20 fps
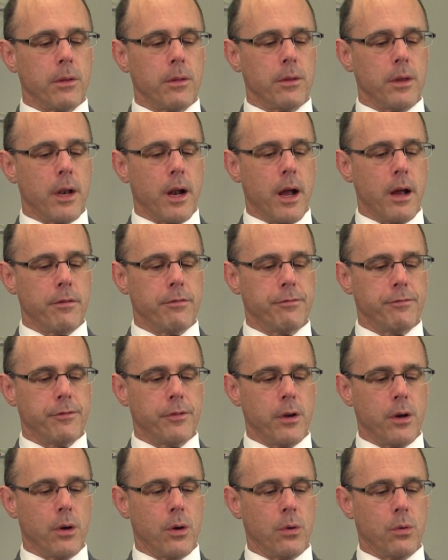that I
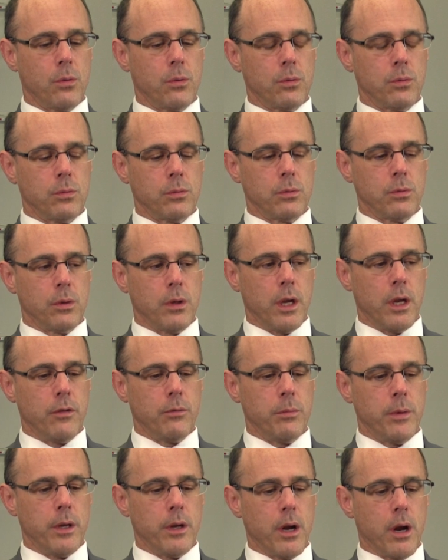felt
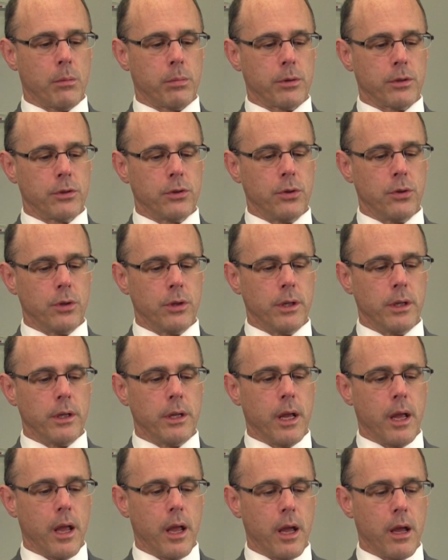gave me an opportunity
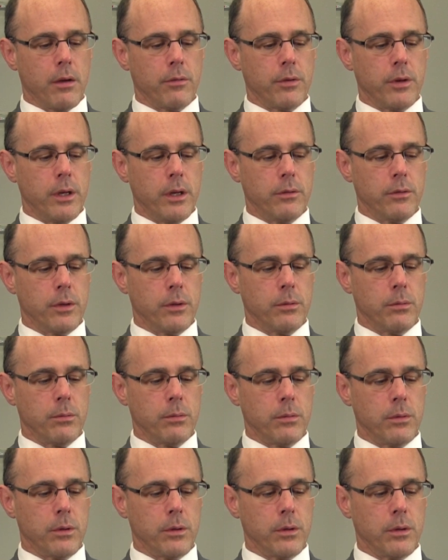to have an
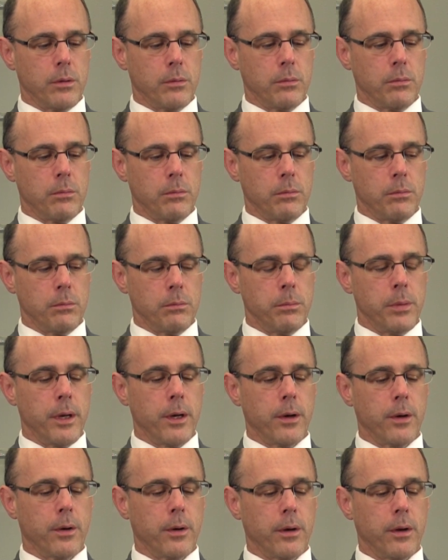even uh,
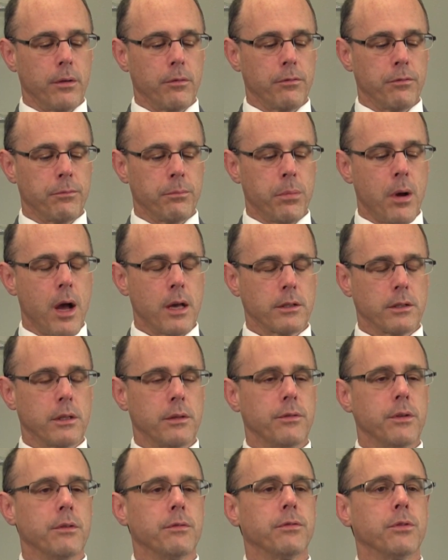bigger inf-
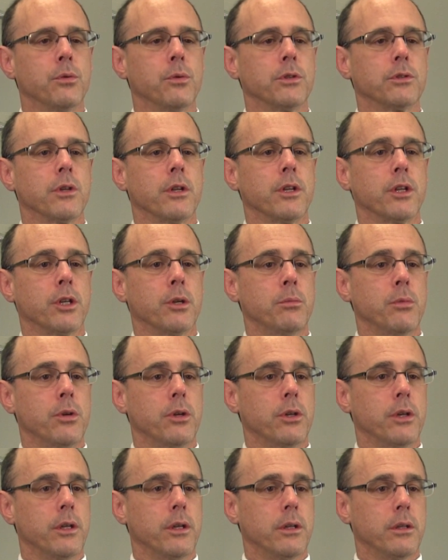positive influence on the
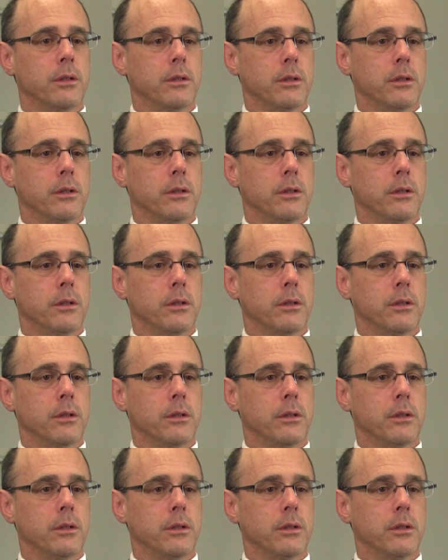community